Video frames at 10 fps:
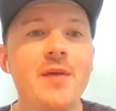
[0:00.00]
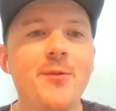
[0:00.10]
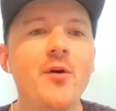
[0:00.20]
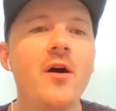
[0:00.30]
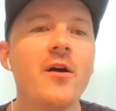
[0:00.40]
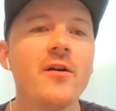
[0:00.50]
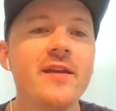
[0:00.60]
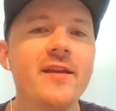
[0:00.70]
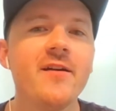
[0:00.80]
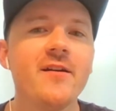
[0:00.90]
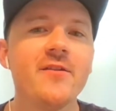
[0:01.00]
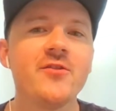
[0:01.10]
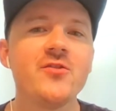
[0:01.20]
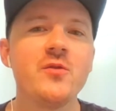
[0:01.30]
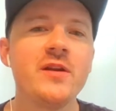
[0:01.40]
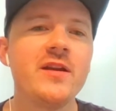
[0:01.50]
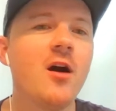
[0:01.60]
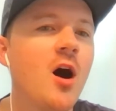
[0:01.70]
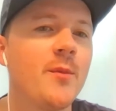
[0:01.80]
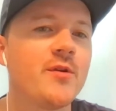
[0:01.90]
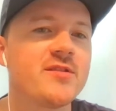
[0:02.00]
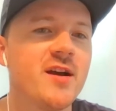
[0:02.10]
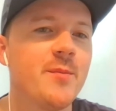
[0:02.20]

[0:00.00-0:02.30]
people are here to do an e-commerce